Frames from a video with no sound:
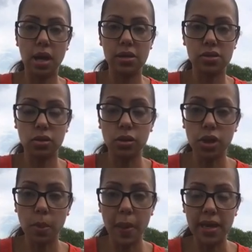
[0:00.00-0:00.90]
Uh, so
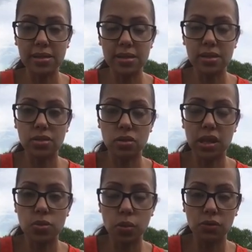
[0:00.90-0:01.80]
look your best. So
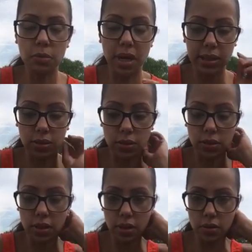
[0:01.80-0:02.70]
that's one
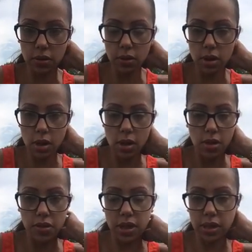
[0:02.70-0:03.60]
reminder. The other
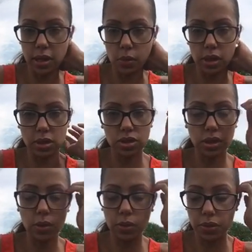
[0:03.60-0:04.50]
thing that I wanted to
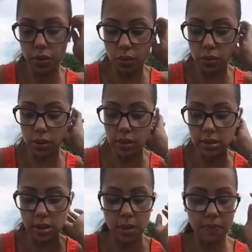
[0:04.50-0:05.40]
share with you
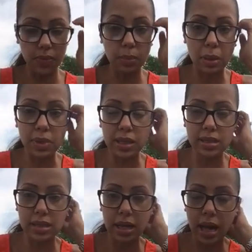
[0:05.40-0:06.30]
is um, my
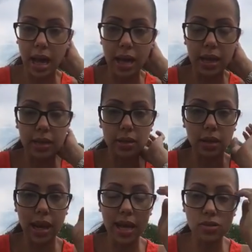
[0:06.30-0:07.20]
meetings that I had
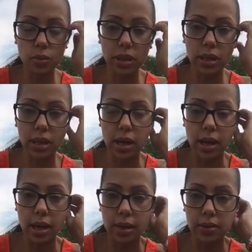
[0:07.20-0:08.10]
last week
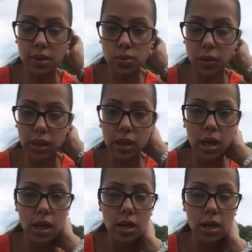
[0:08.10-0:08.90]
and this week.